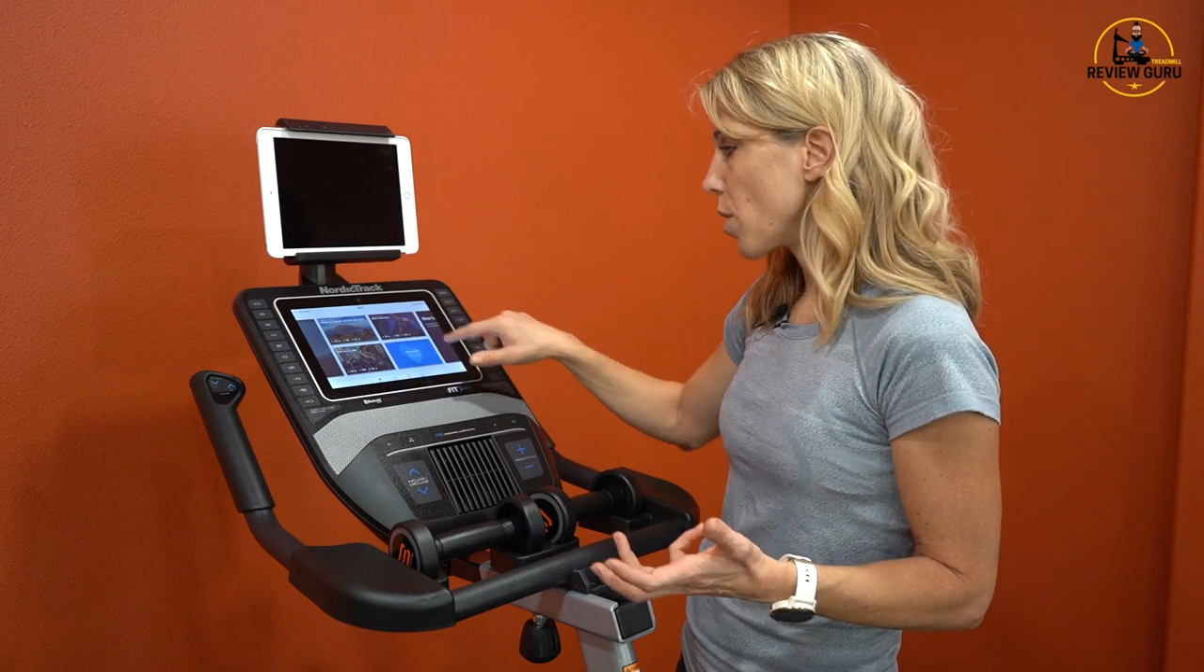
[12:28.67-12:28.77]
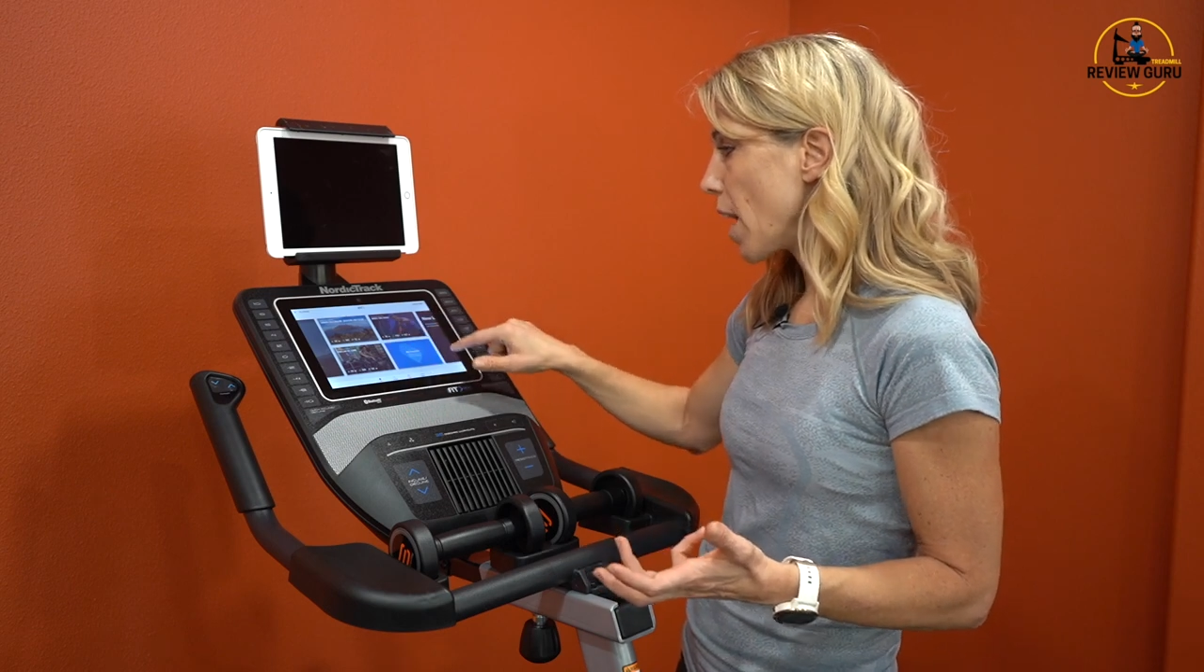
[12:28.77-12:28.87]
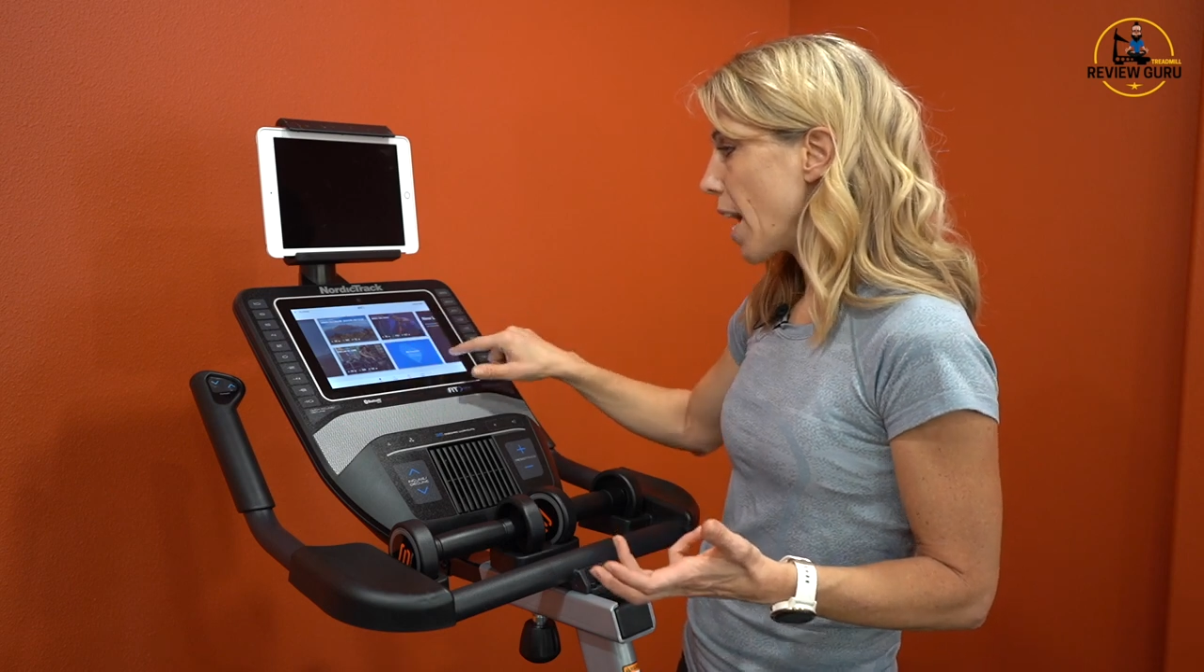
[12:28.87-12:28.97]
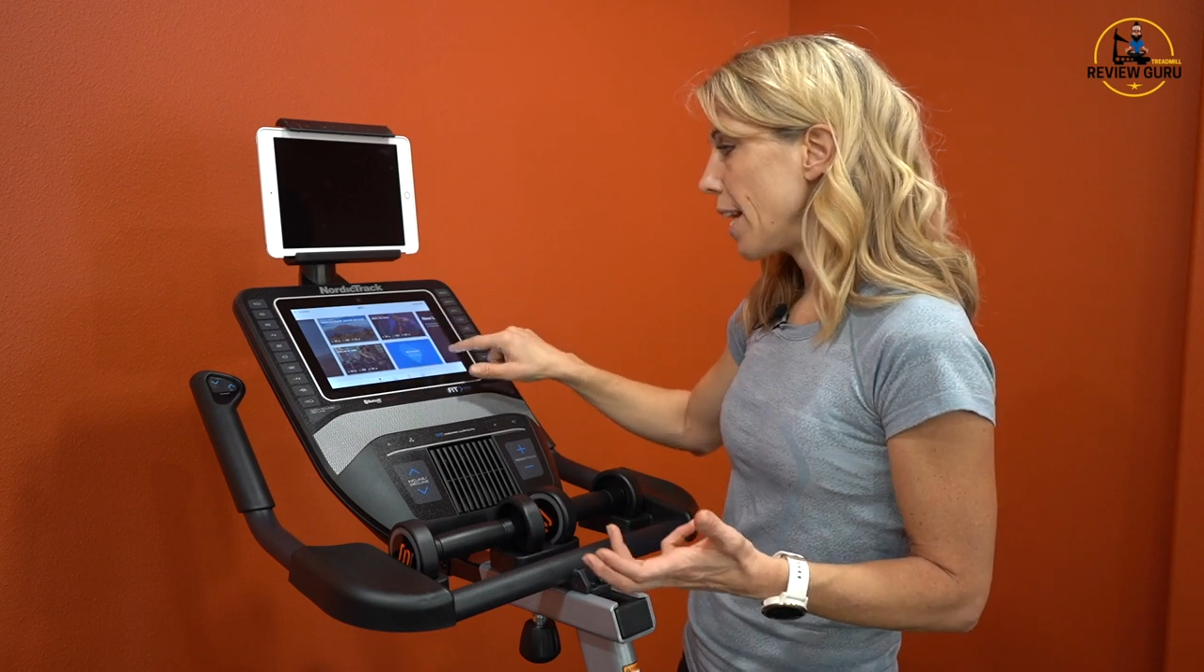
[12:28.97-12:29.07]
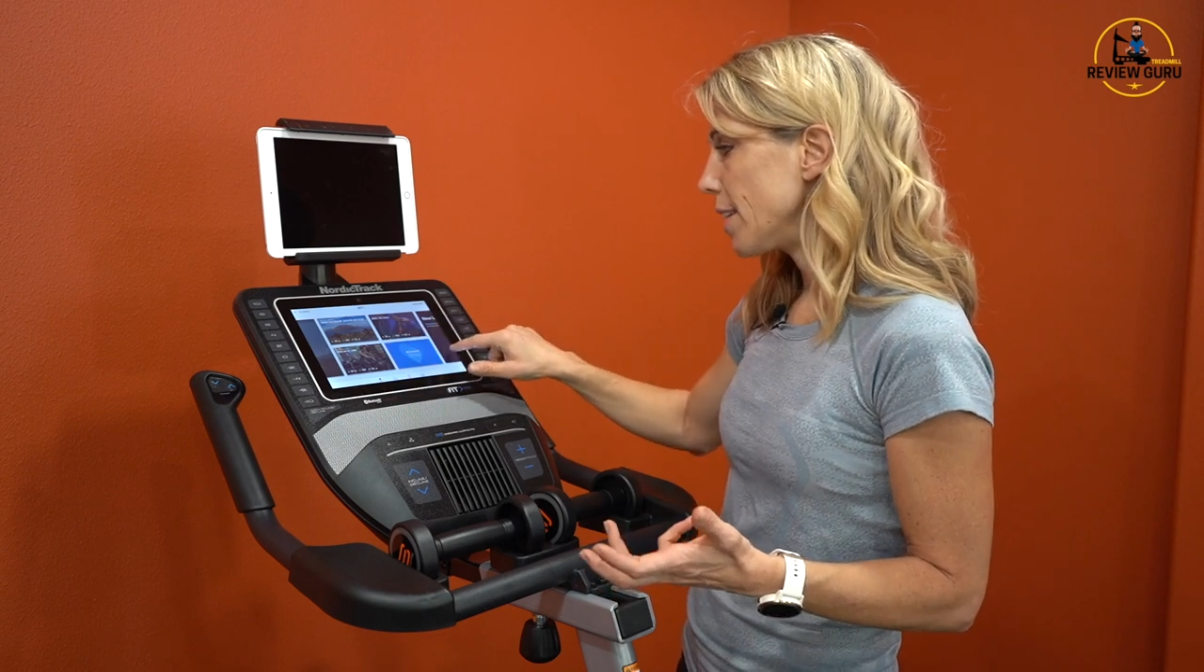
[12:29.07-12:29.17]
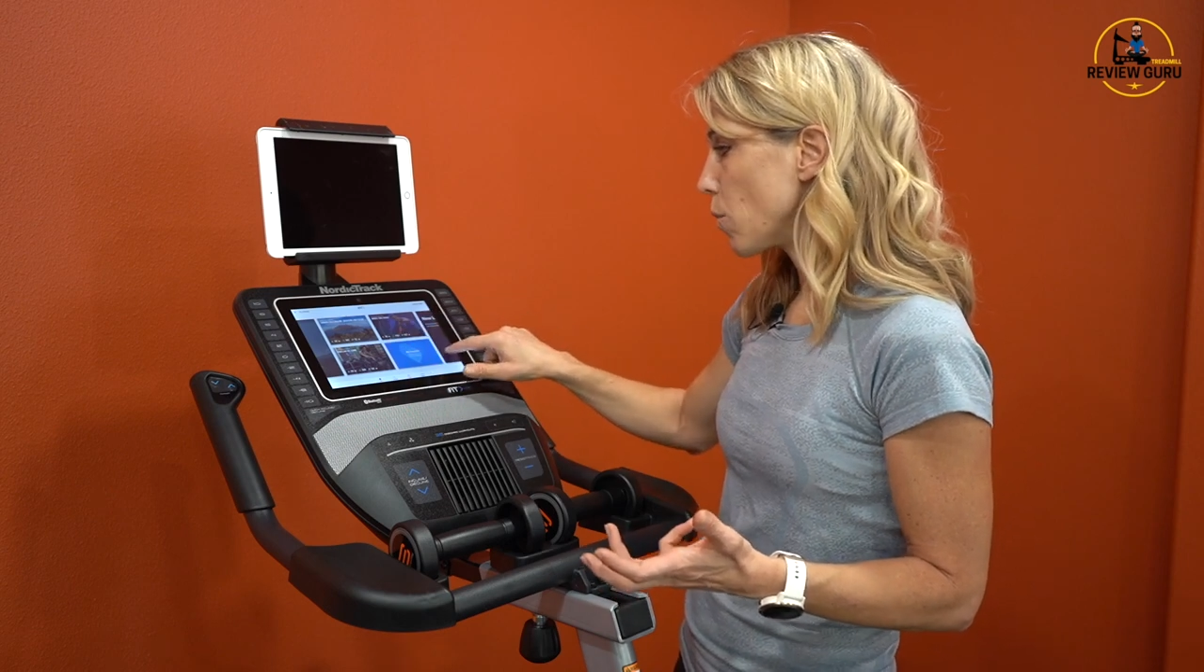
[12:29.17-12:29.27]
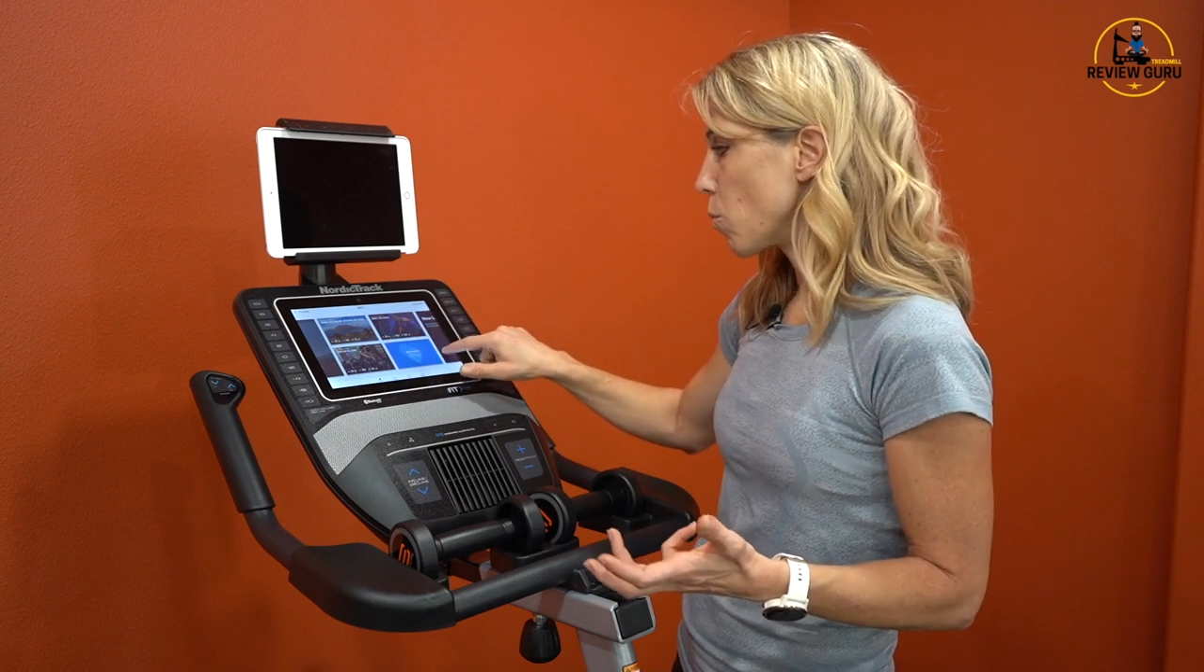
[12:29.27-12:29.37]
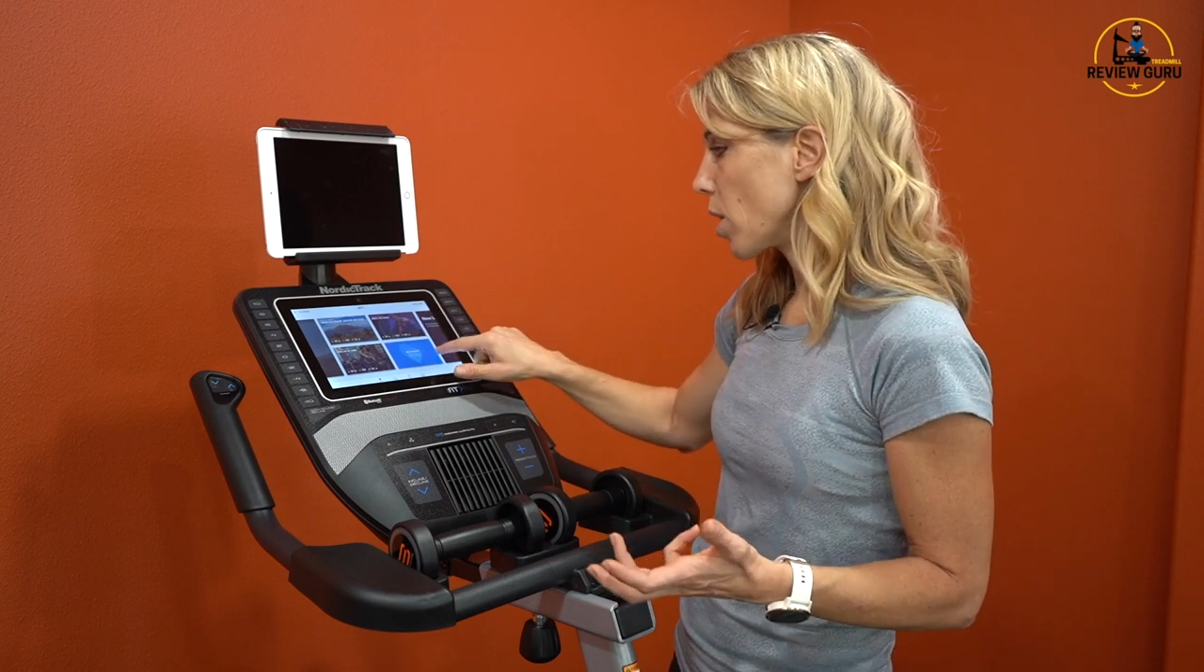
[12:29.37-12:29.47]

rides and